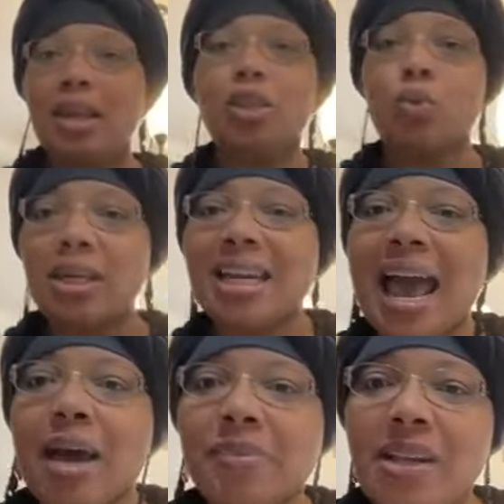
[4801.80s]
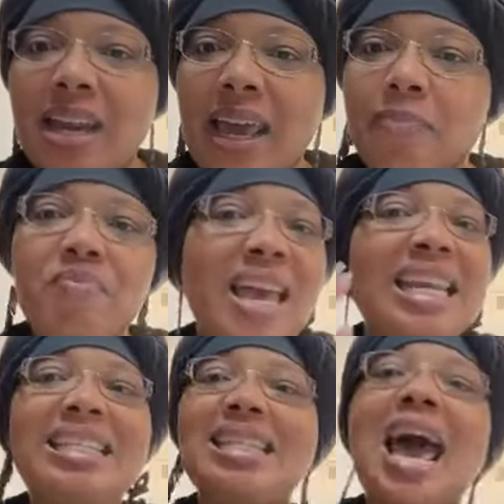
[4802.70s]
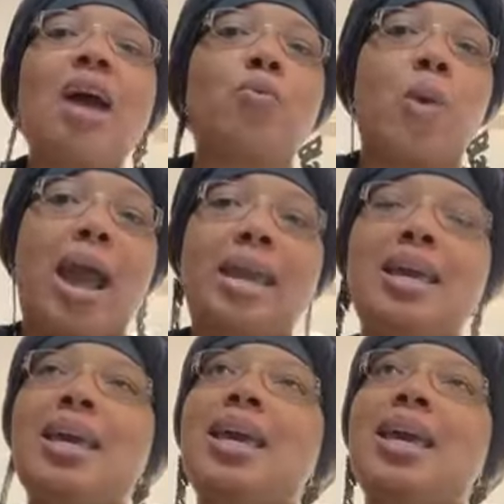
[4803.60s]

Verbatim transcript: to eat three times a day and it's not right